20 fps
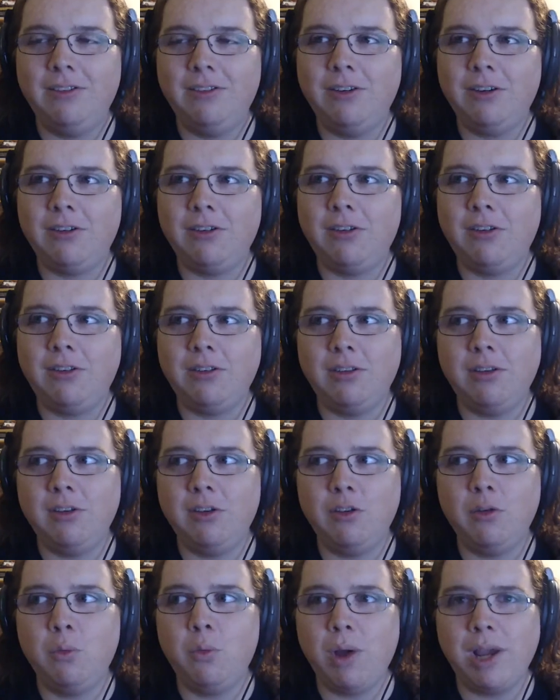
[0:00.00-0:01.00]
just,
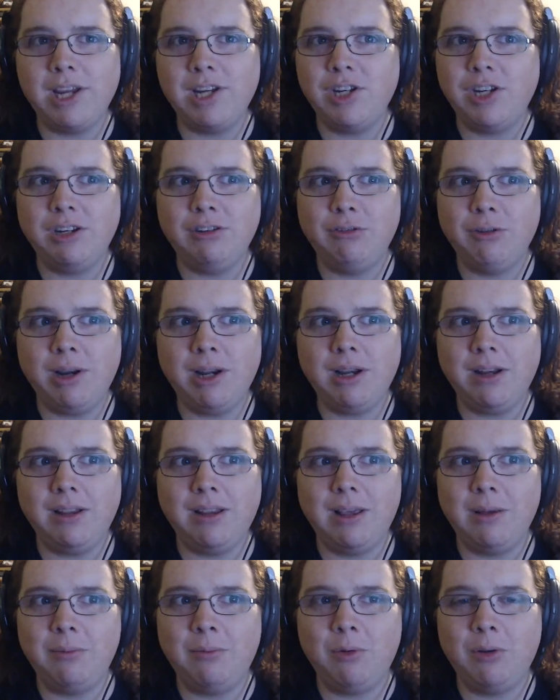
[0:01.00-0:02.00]
the way she treated
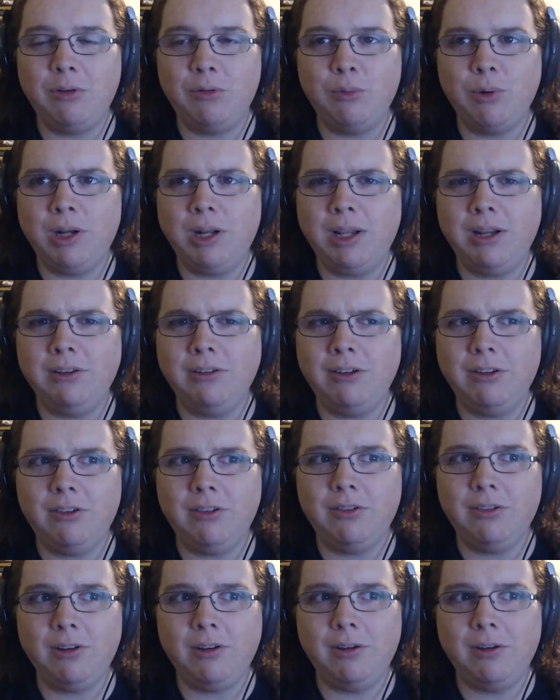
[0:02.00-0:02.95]
them was really just,